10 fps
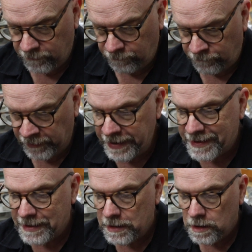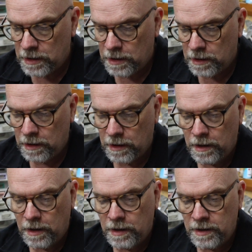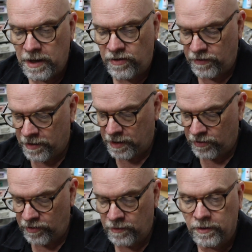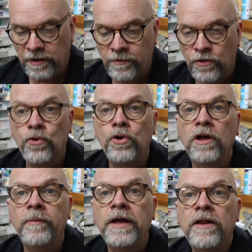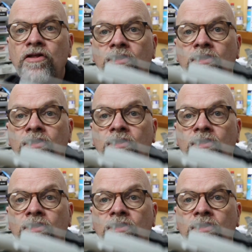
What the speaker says: fillet. Yes, I can see what they were talking about.